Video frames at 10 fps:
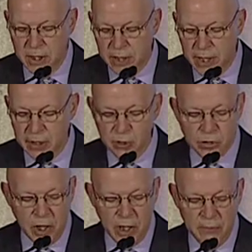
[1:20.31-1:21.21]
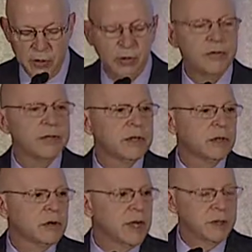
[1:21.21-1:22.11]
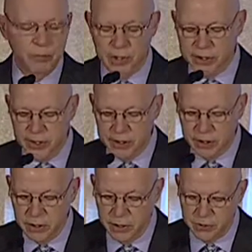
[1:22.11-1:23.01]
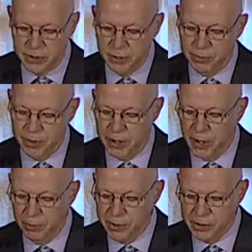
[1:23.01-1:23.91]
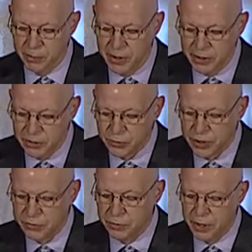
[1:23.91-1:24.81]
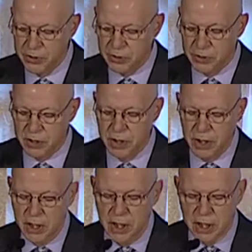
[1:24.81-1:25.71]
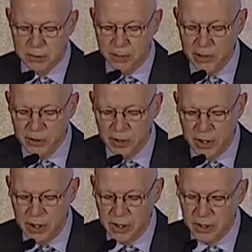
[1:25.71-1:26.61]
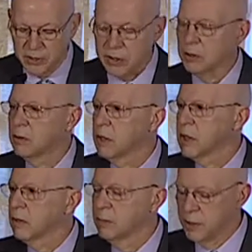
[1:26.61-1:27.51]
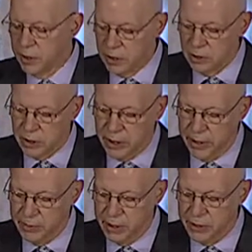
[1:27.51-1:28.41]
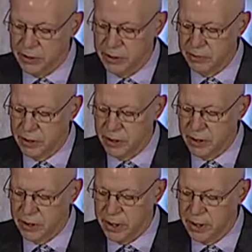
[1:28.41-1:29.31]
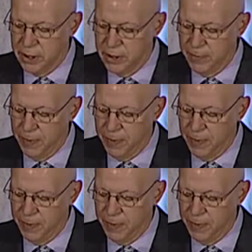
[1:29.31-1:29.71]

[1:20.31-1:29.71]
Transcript: Thank you to all of you for the, your unprecedented leadership in helping to make this transformation, especially in this current political climate, as Tim indicated,